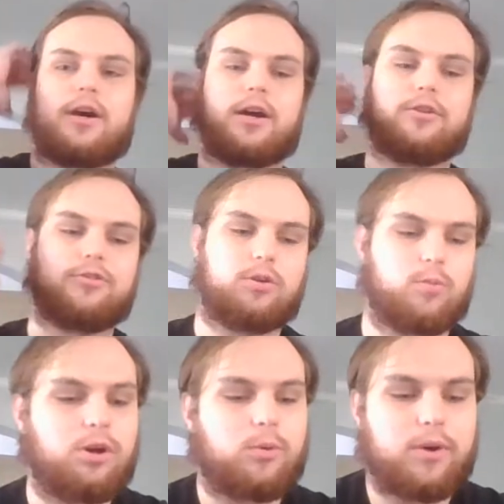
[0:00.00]
I just didn't
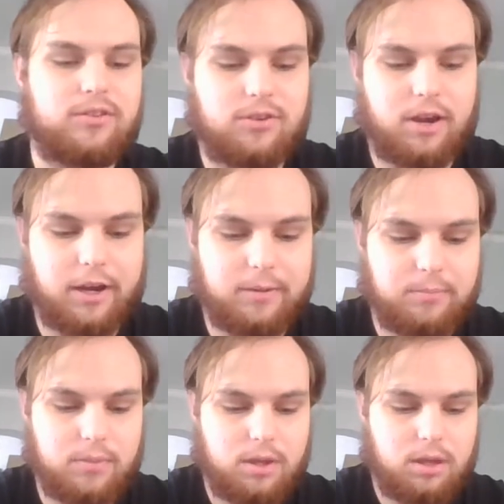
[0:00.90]
want to waste time,
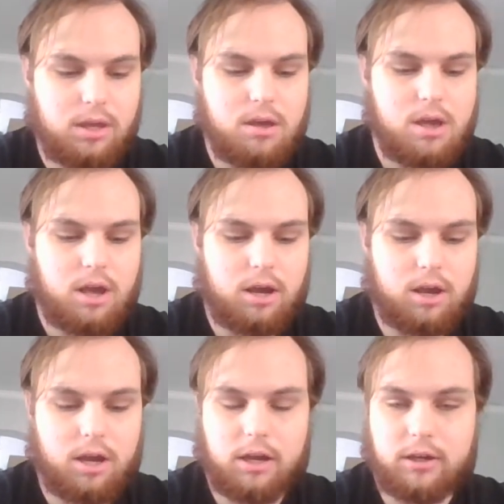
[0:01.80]

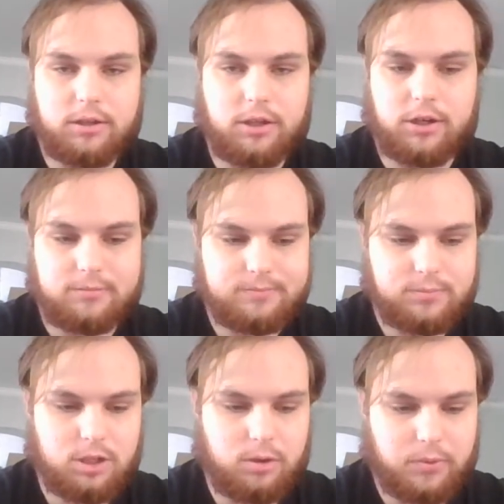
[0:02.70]

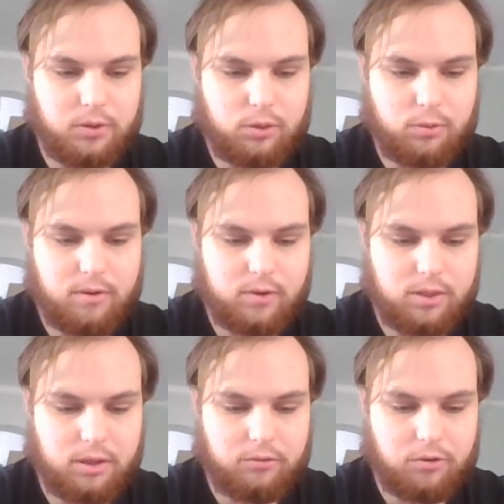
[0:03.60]
going through
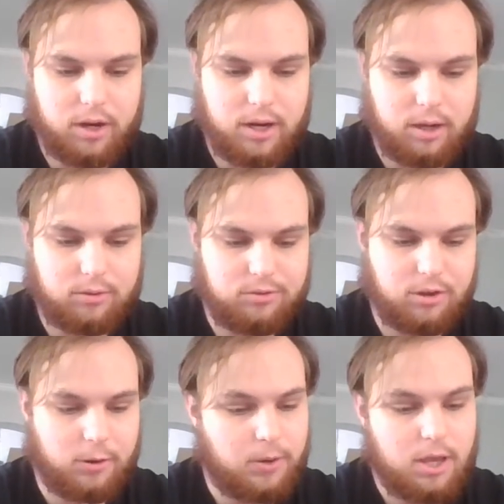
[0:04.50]
everything right now.
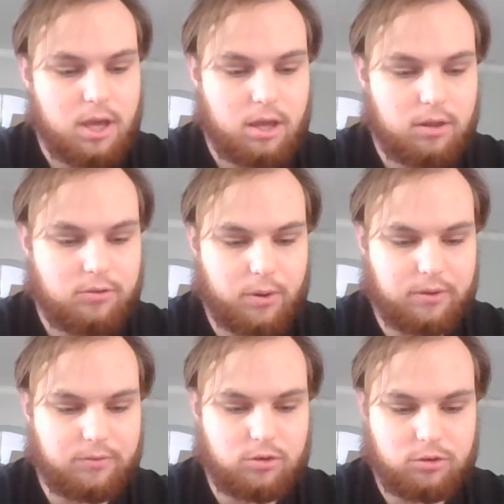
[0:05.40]
So
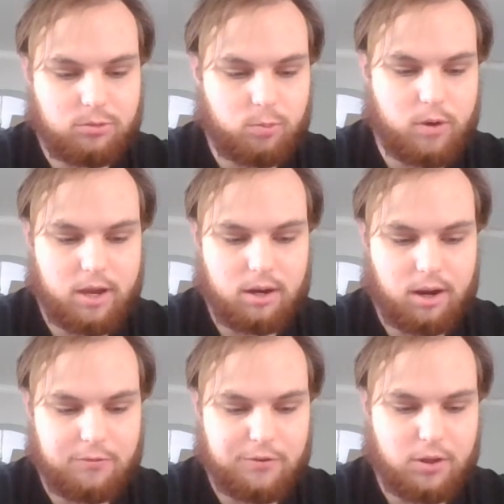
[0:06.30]

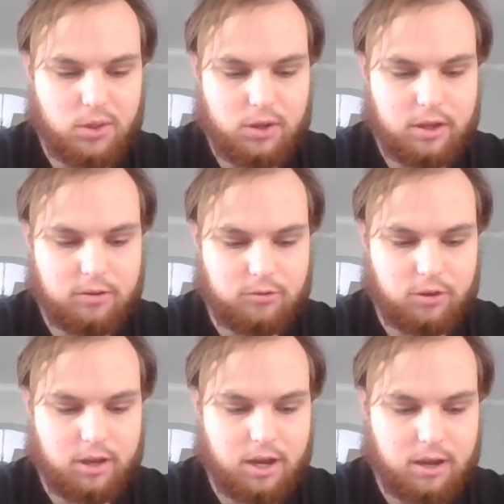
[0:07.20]
I found the list. So
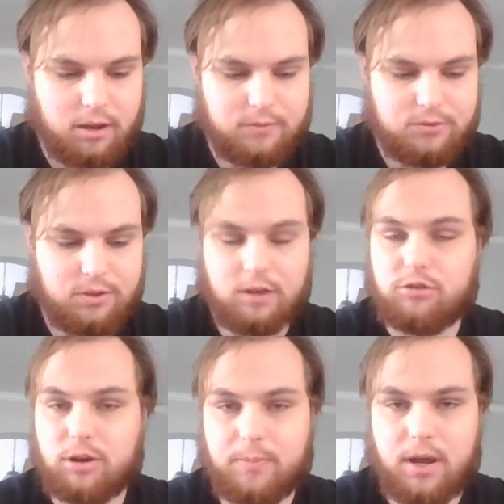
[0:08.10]
you have
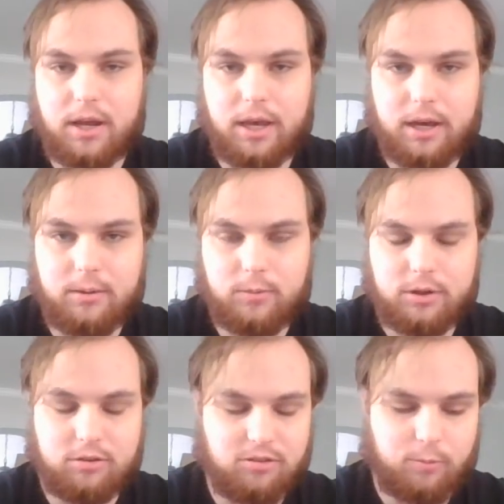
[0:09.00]
Cedric Paquette,
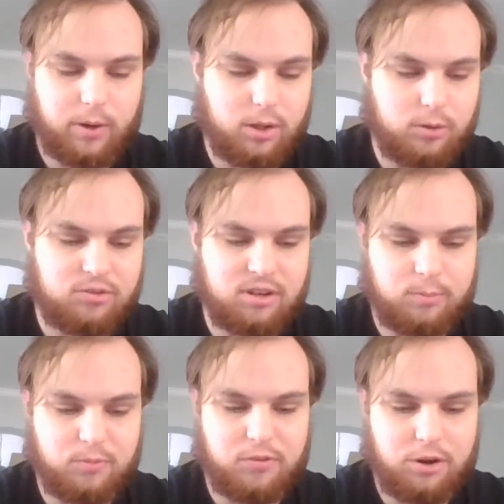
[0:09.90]
which if we lose
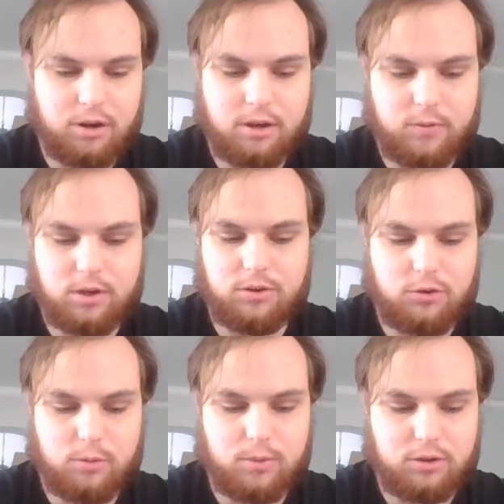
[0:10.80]
him, fair enough. He didn't
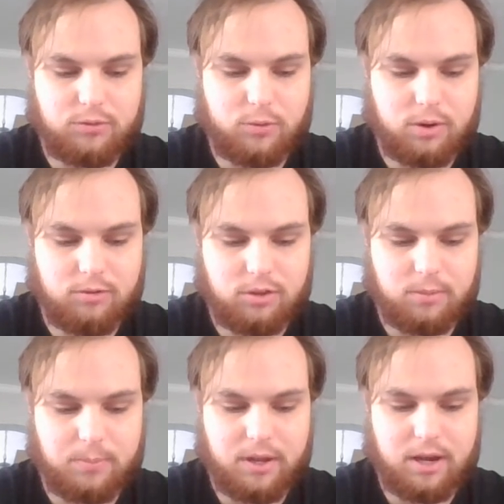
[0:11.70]
do much for us in the
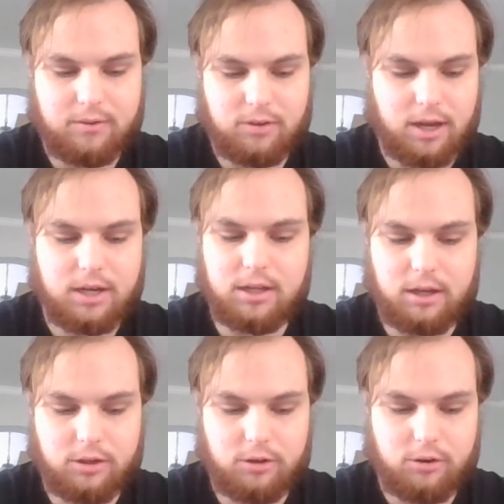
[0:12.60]
playoffs. I did
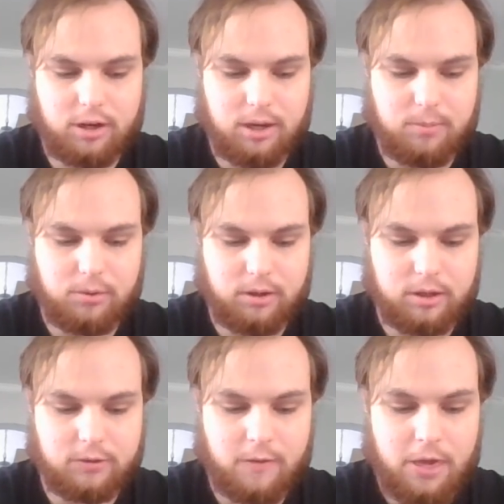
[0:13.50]
like the grit he
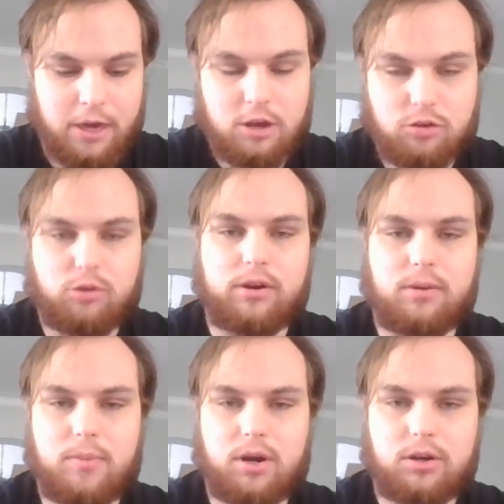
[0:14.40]
bring. Jordan
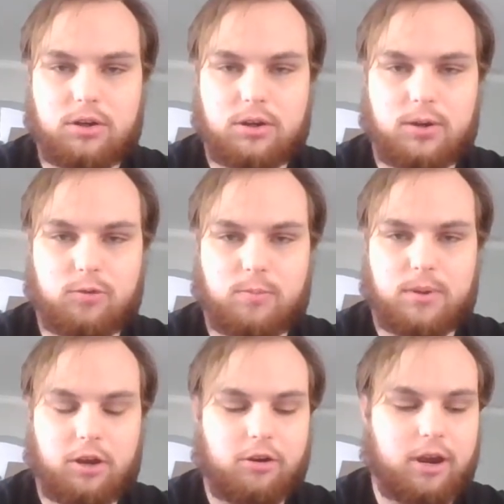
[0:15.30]
Martinook, who's been
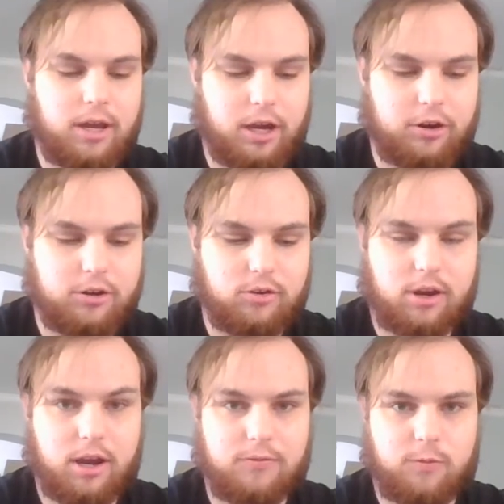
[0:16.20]
a great character
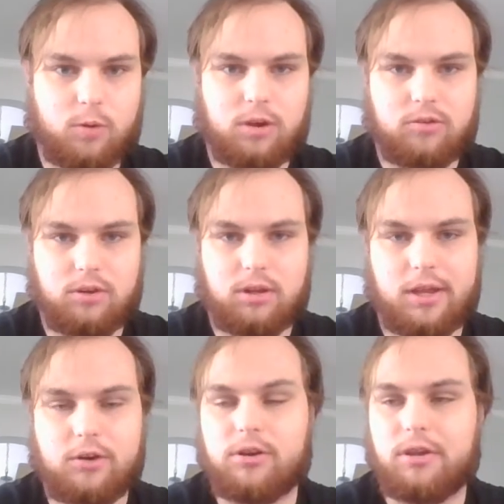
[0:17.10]
guy for us,
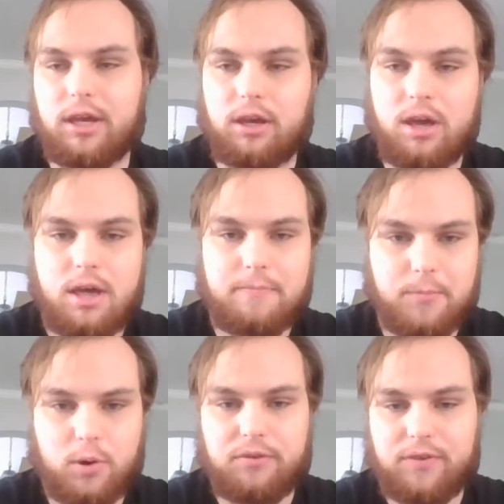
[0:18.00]
literally
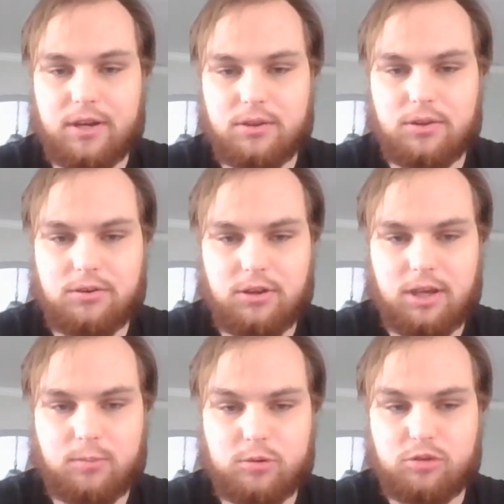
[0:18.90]
motivated the
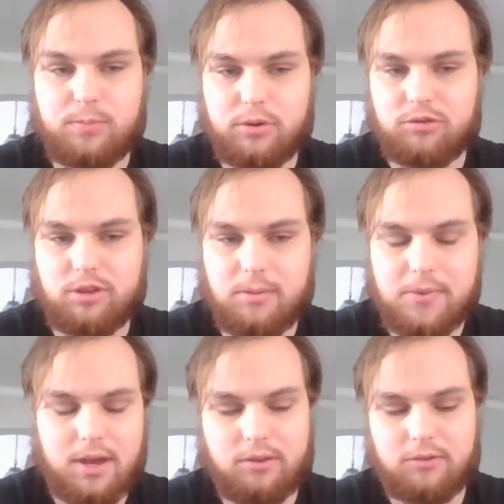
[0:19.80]
team, which pushed them
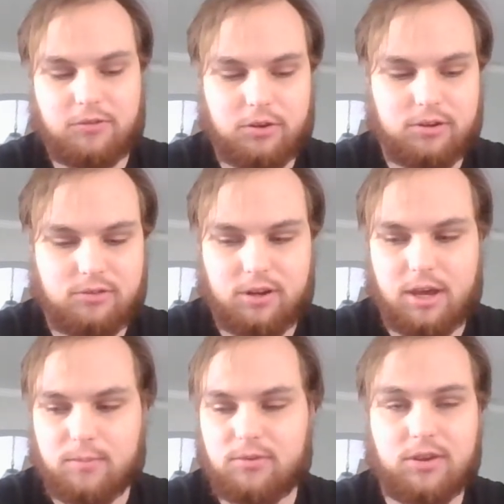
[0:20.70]
to end the series in
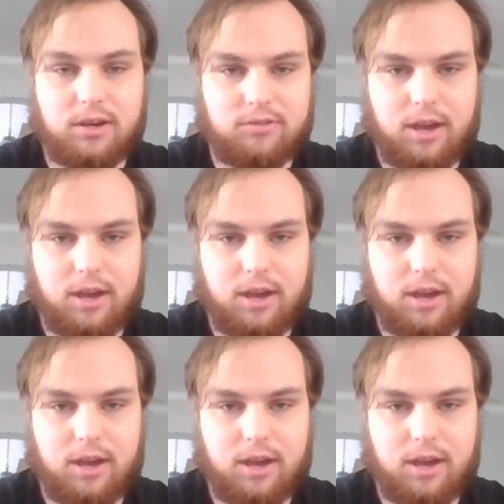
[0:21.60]
Game 6